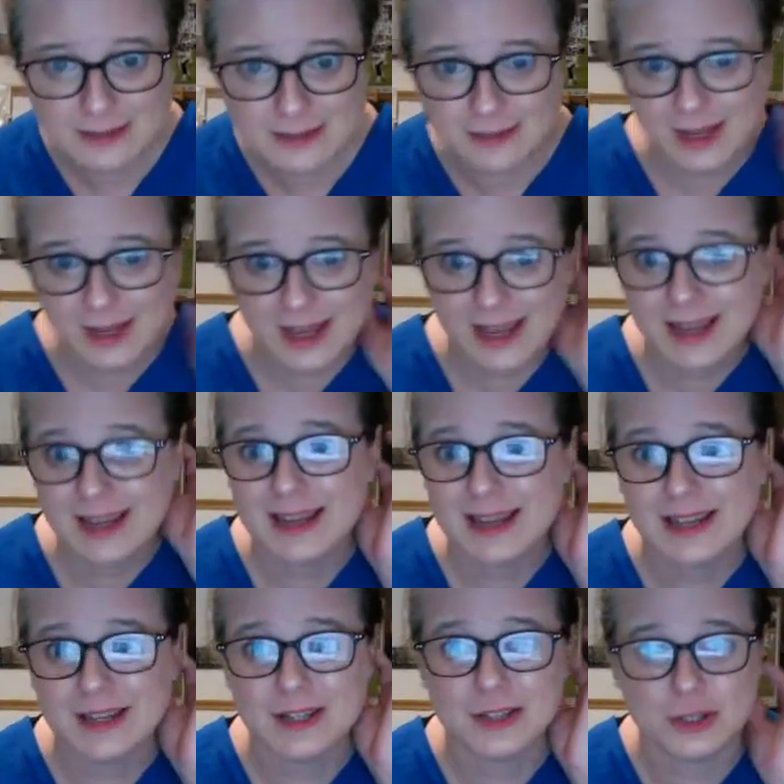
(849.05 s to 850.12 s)
okay,
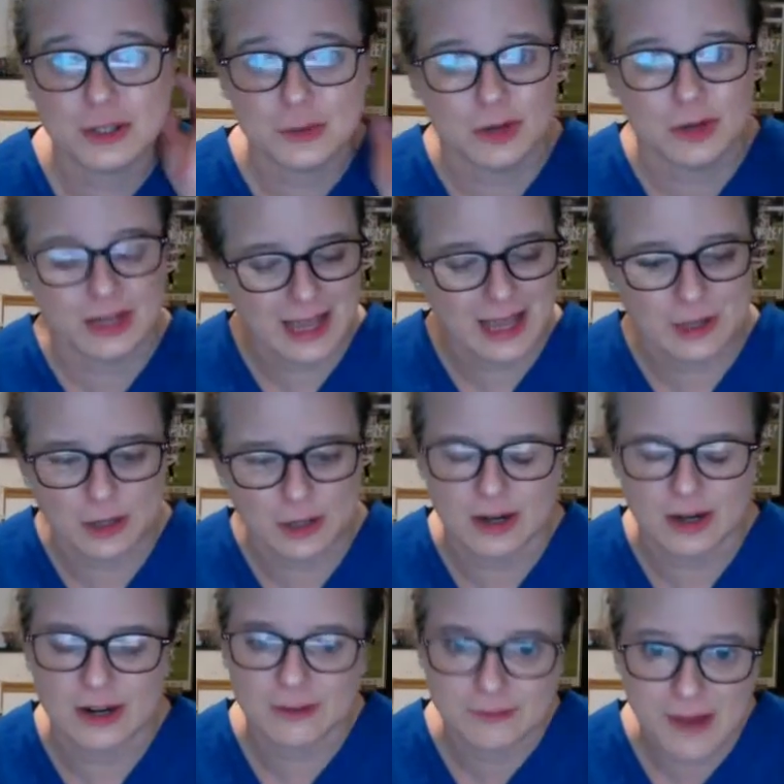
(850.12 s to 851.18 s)
is you're going
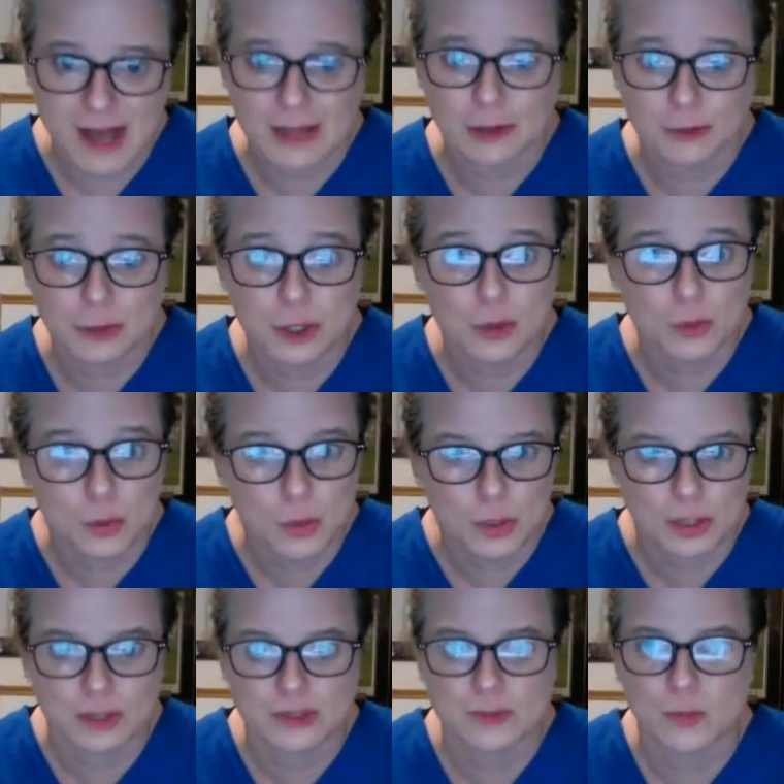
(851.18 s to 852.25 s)
to follow your
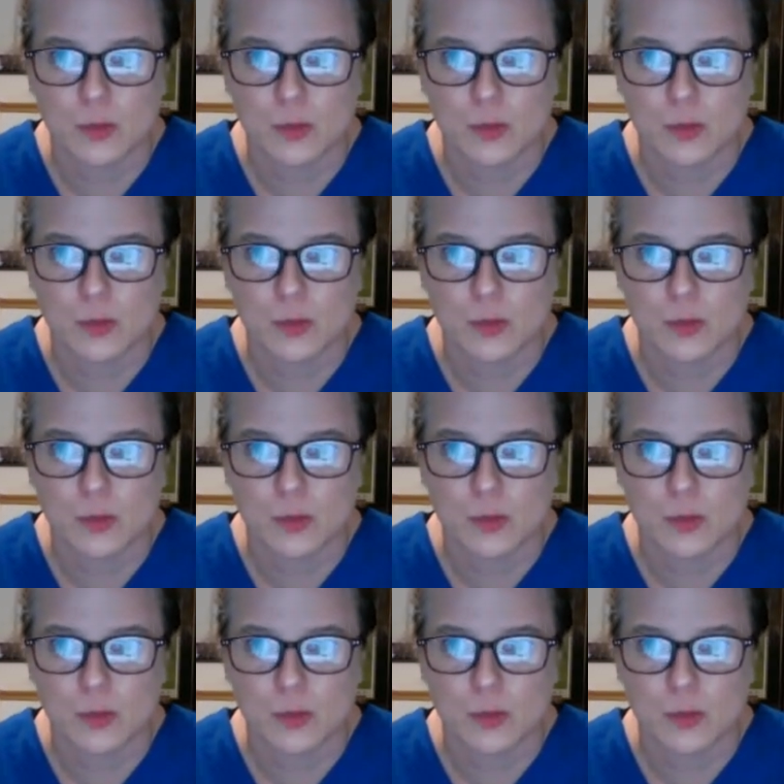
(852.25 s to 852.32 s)
orders.